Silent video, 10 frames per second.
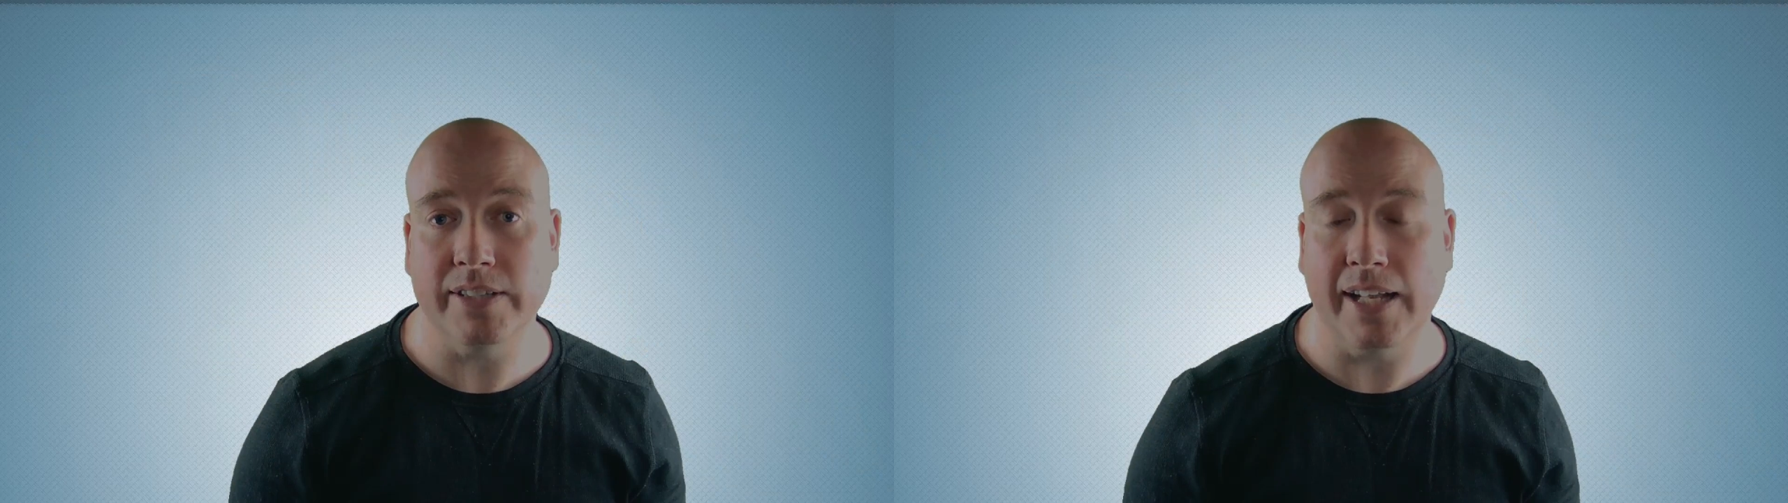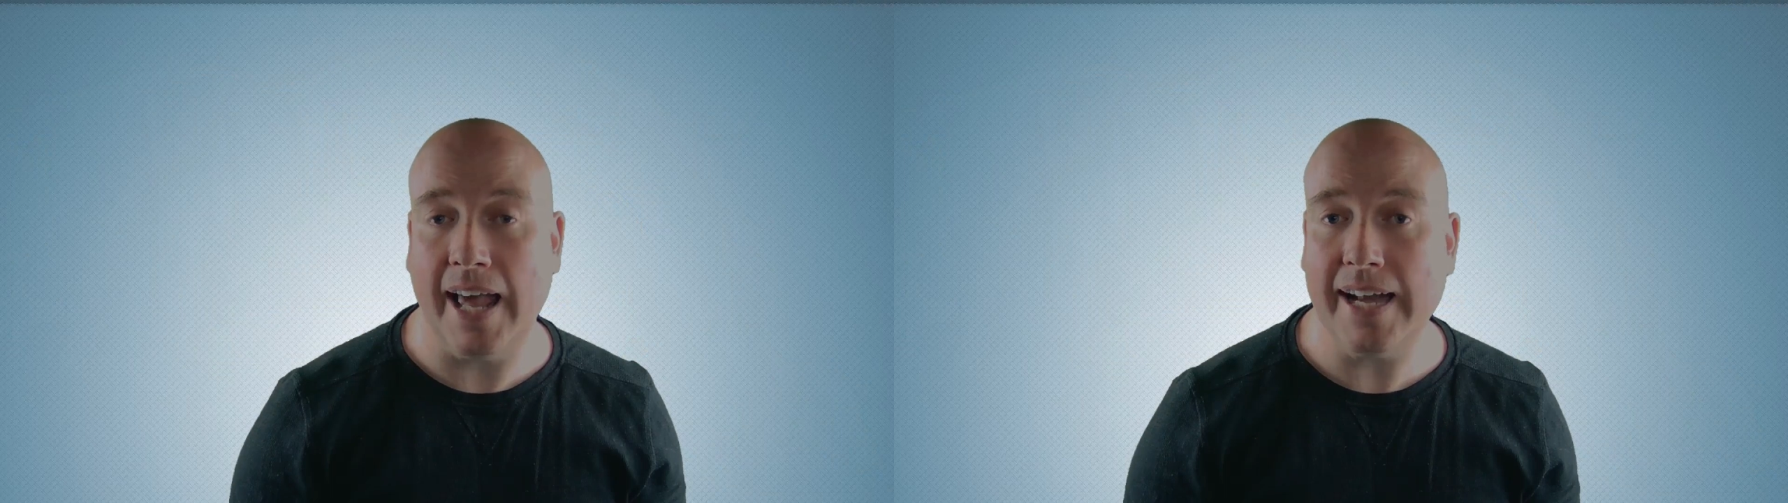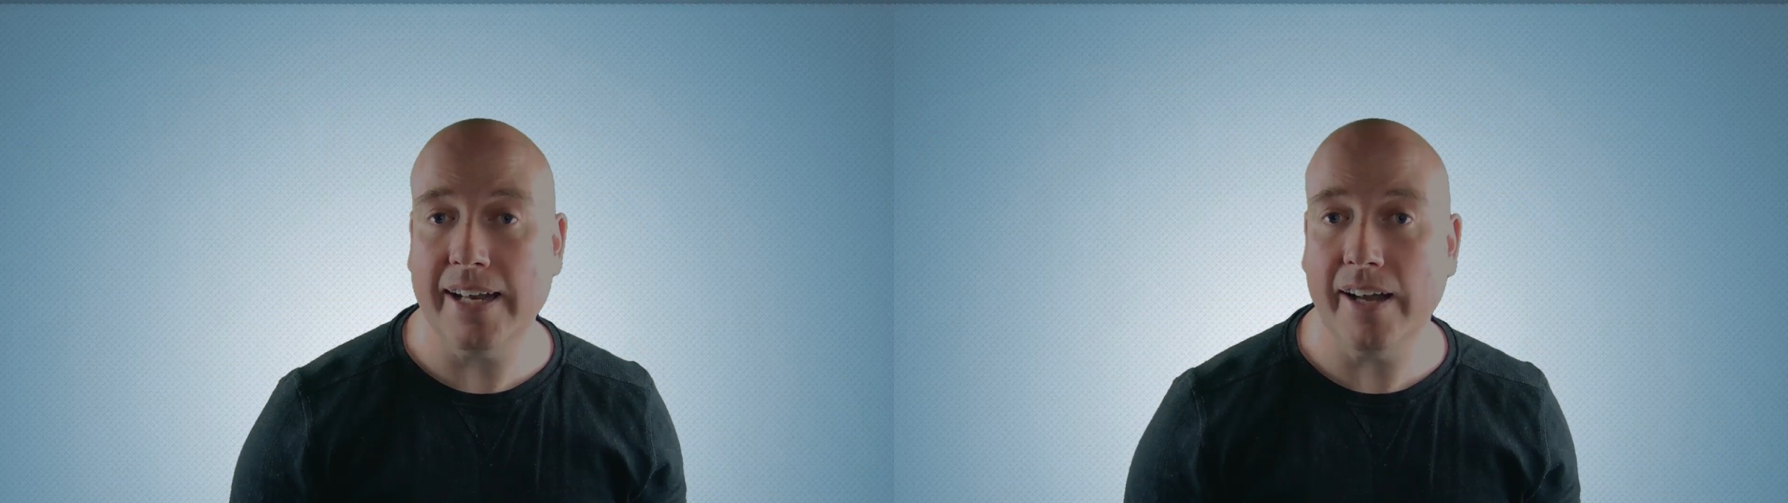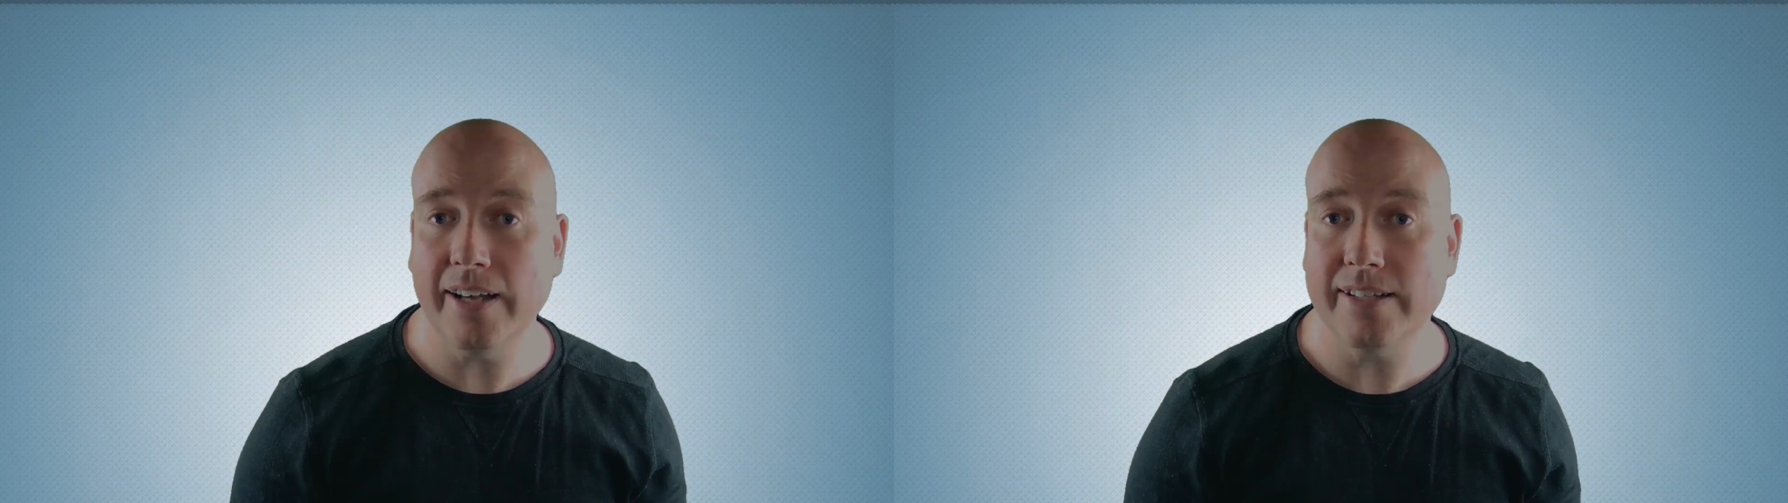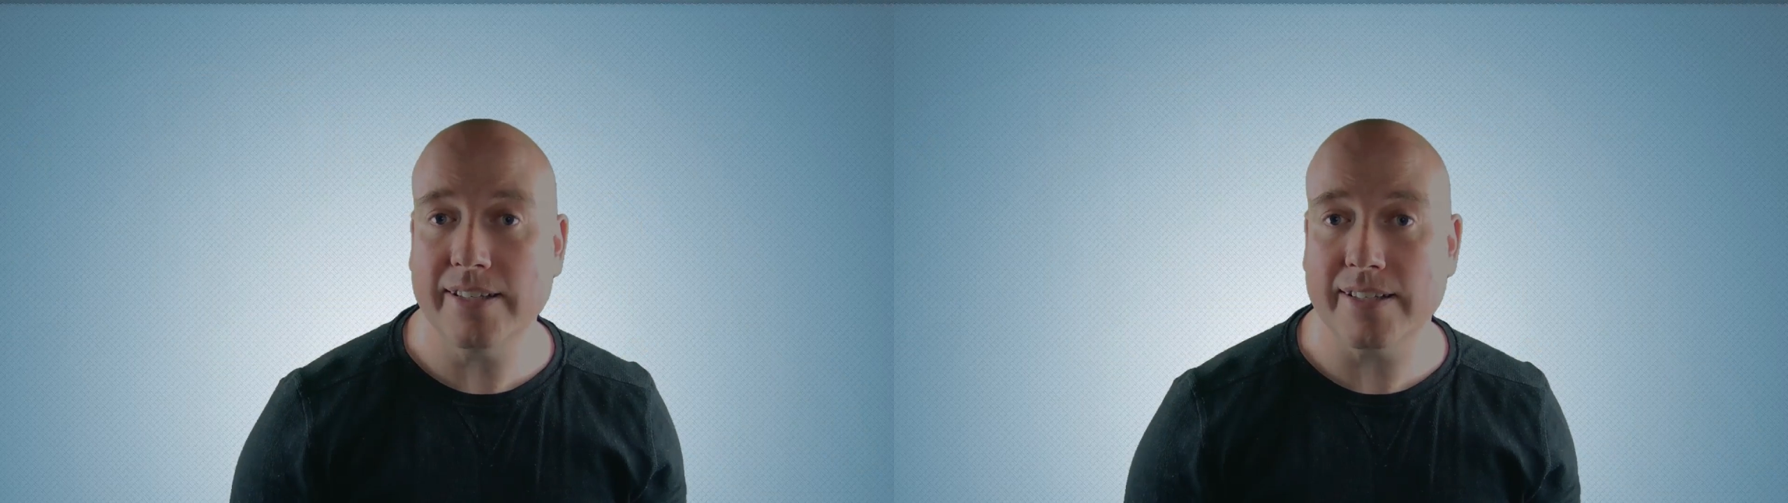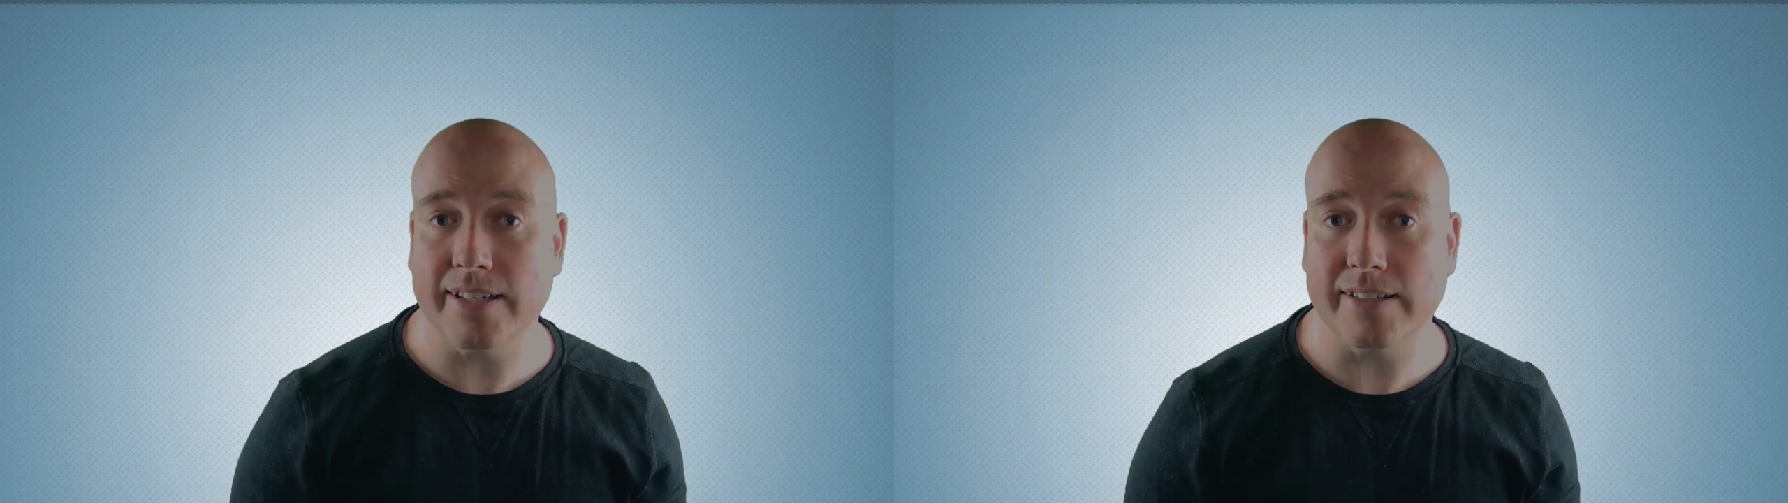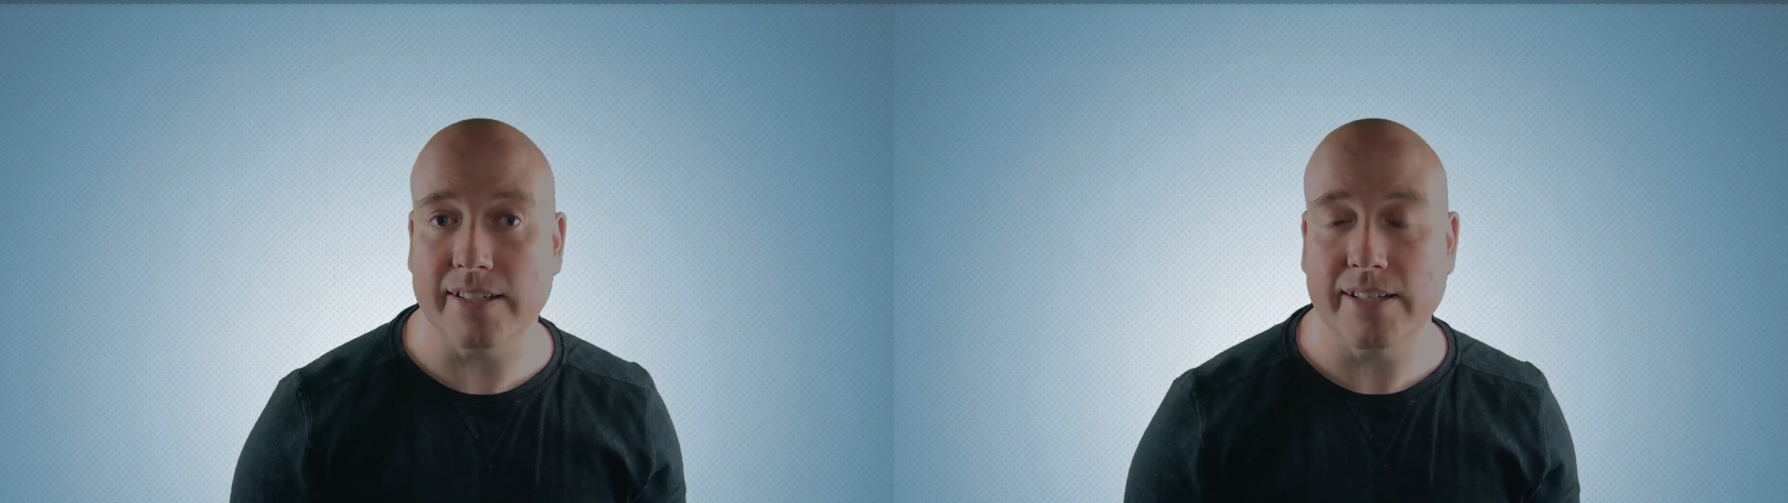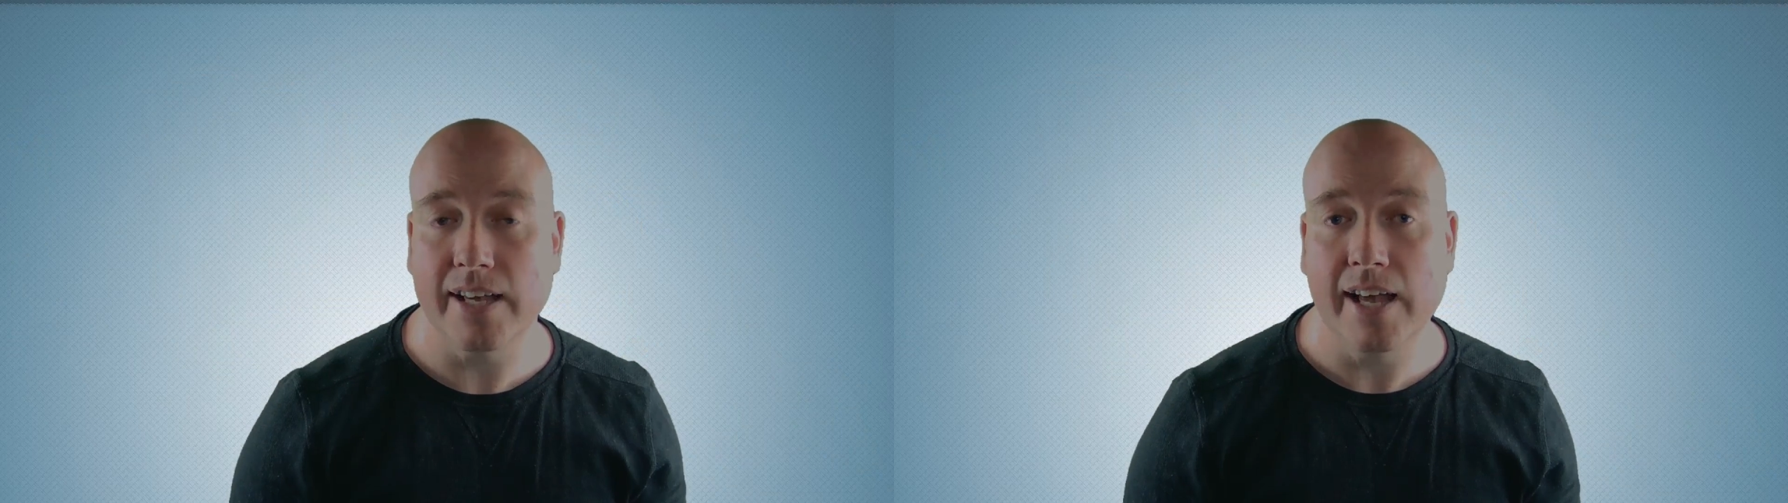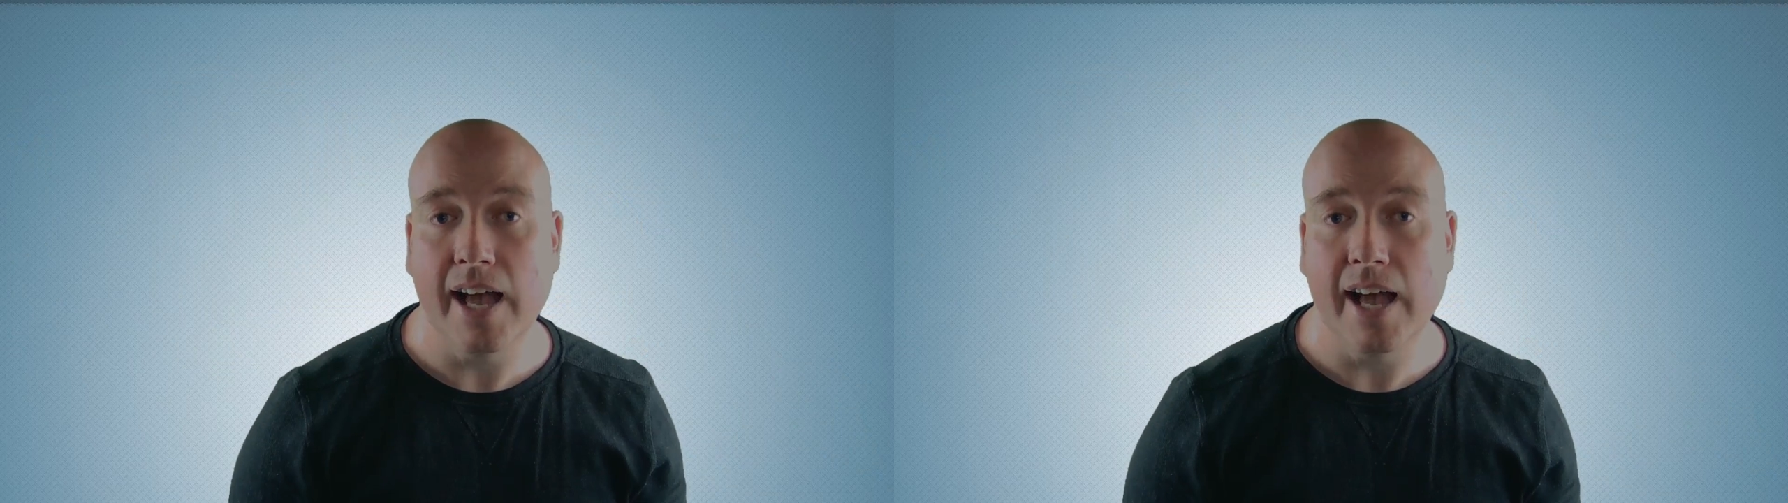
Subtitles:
in the late 1960s